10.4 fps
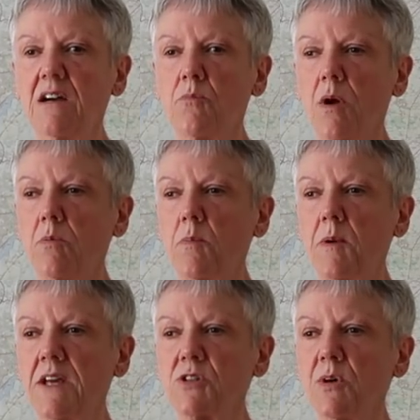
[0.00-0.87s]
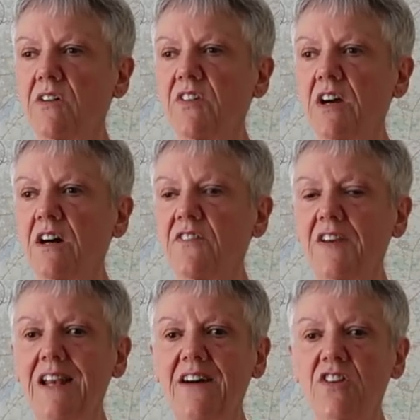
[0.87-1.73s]
probably a 12 and a half,
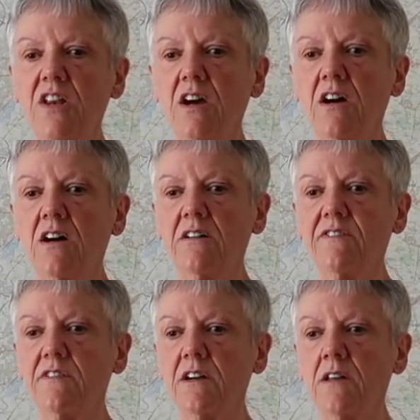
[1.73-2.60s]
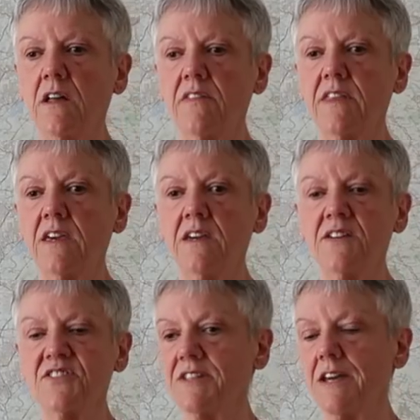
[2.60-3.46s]
11 and a half, and I think
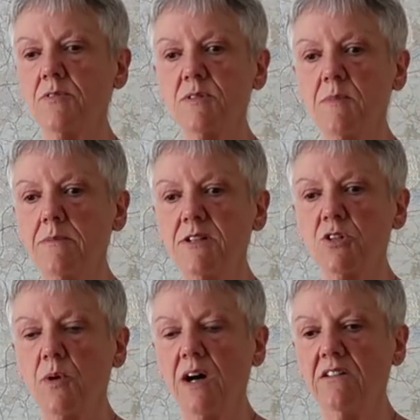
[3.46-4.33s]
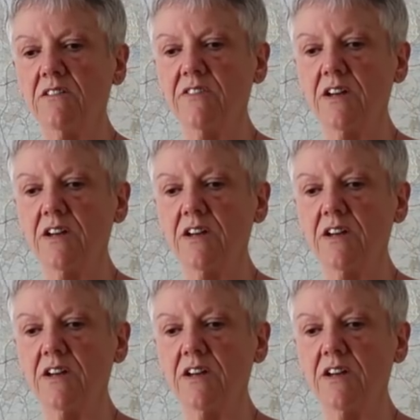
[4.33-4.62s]
yesterday was maybe 12.